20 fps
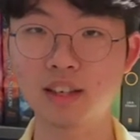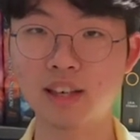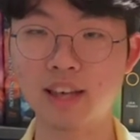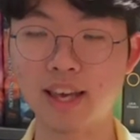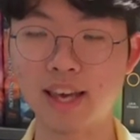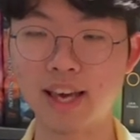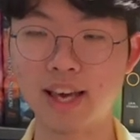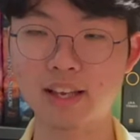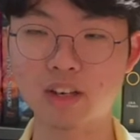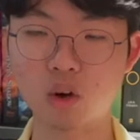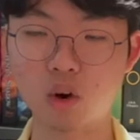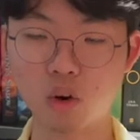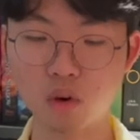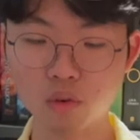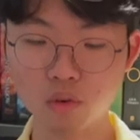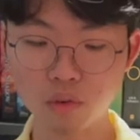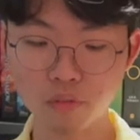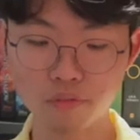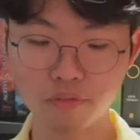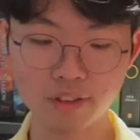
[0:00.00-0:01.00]
And
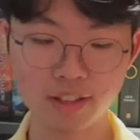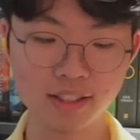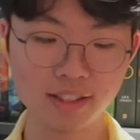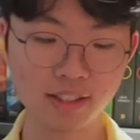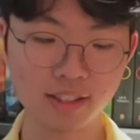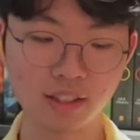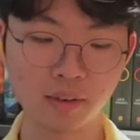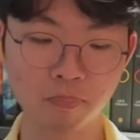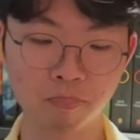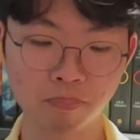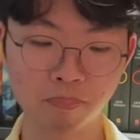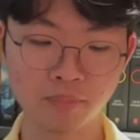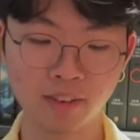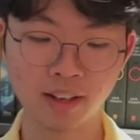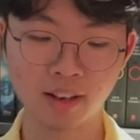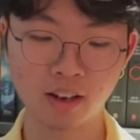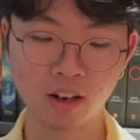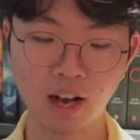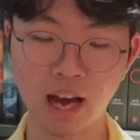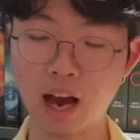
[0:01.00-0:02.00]
all of these
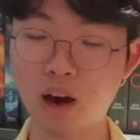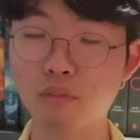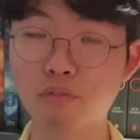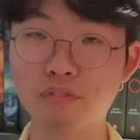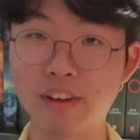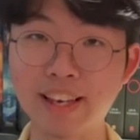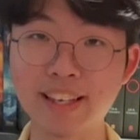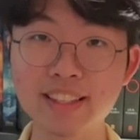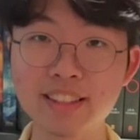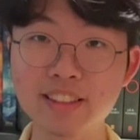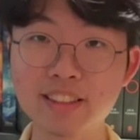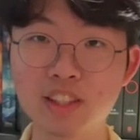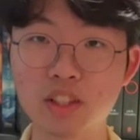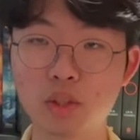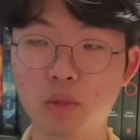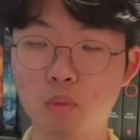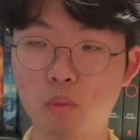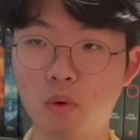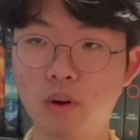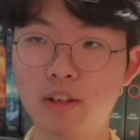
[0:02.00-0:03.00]
how vain
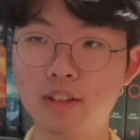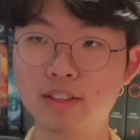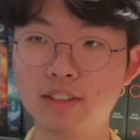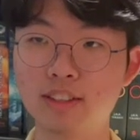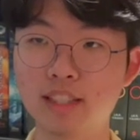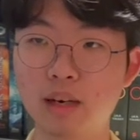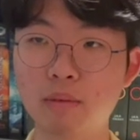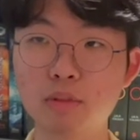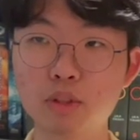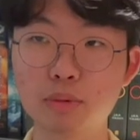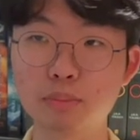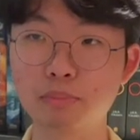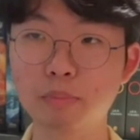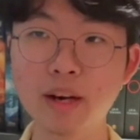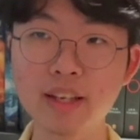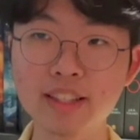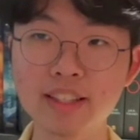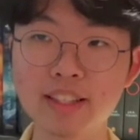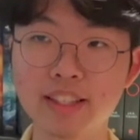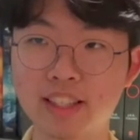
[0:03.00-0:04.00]
he was, how much
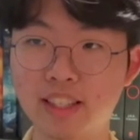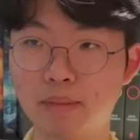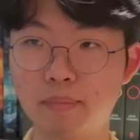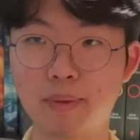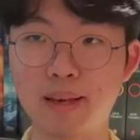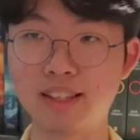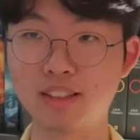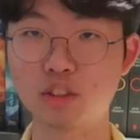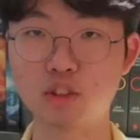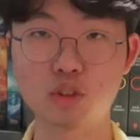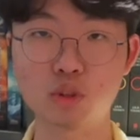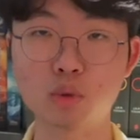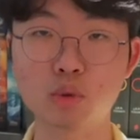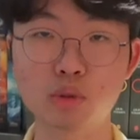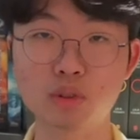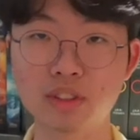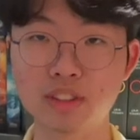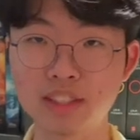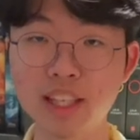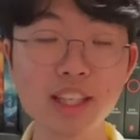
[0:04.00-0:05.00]
money he made, the
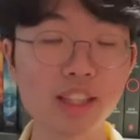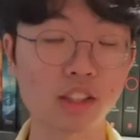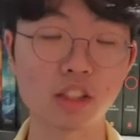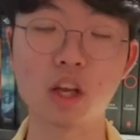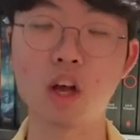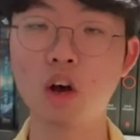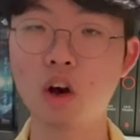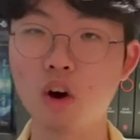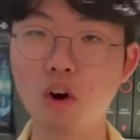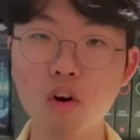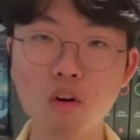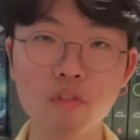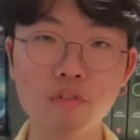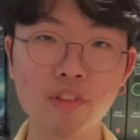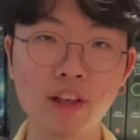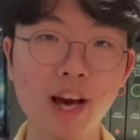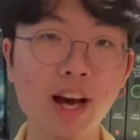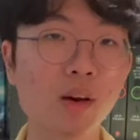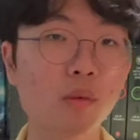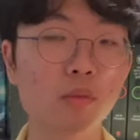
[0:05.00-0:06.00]
social status, all
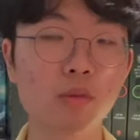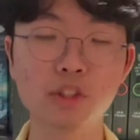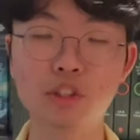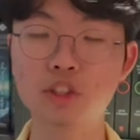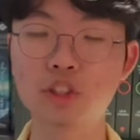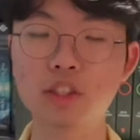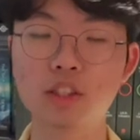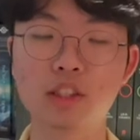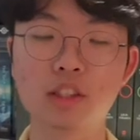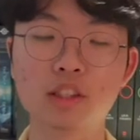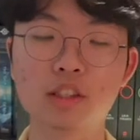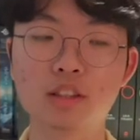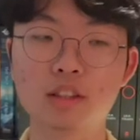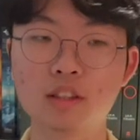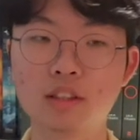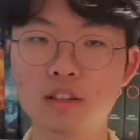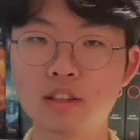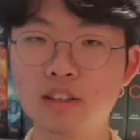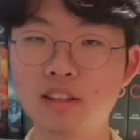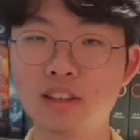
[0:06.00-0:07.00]
that was just
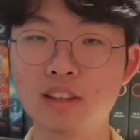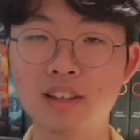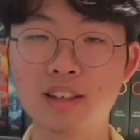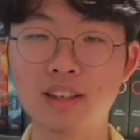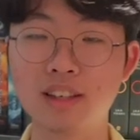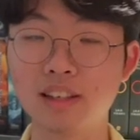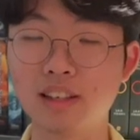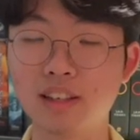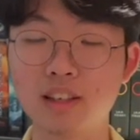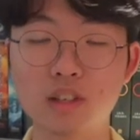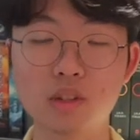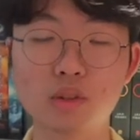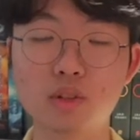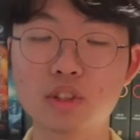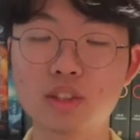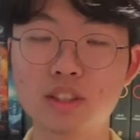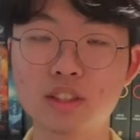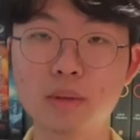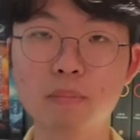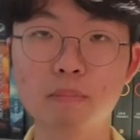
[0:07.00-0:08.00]
it was
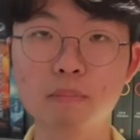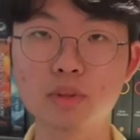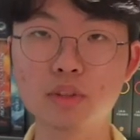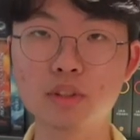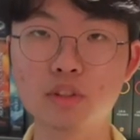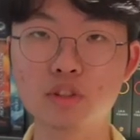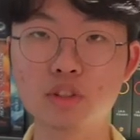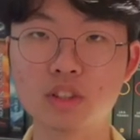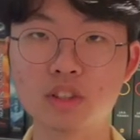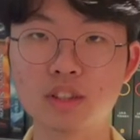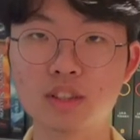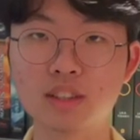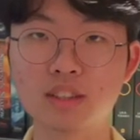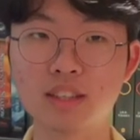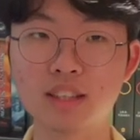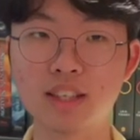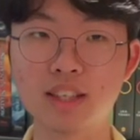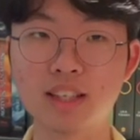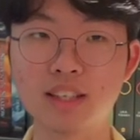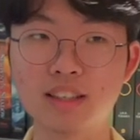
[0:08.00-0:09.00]
simply just
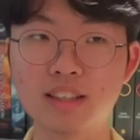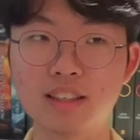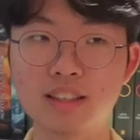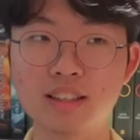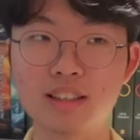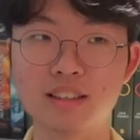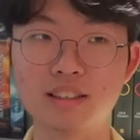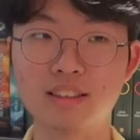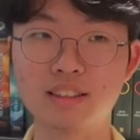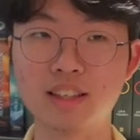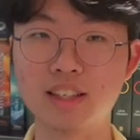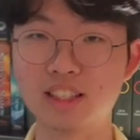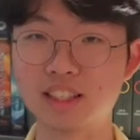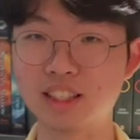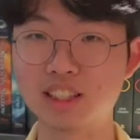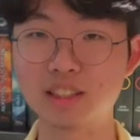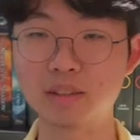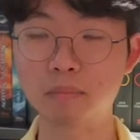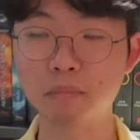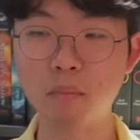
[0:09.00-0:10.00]
a a
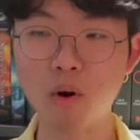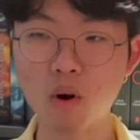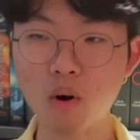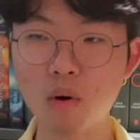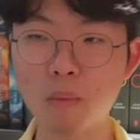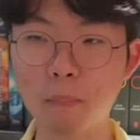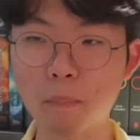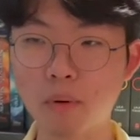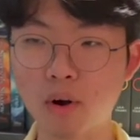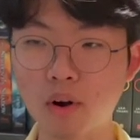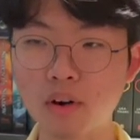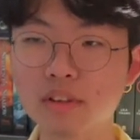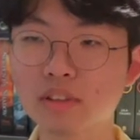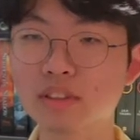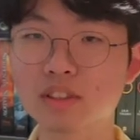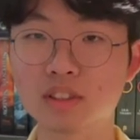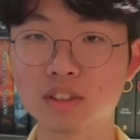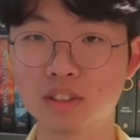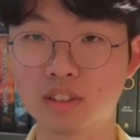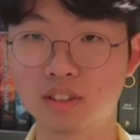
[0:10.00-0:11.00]
small
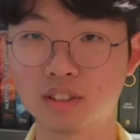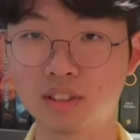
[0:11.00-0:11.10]
part